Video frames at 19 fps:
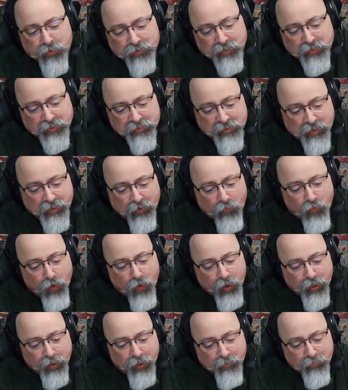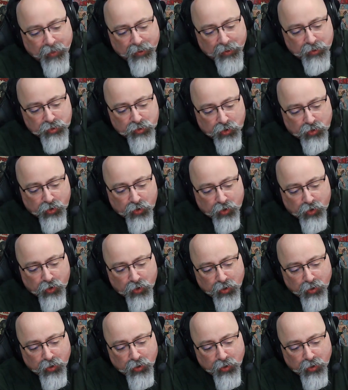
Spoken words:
I said I wanted to make sure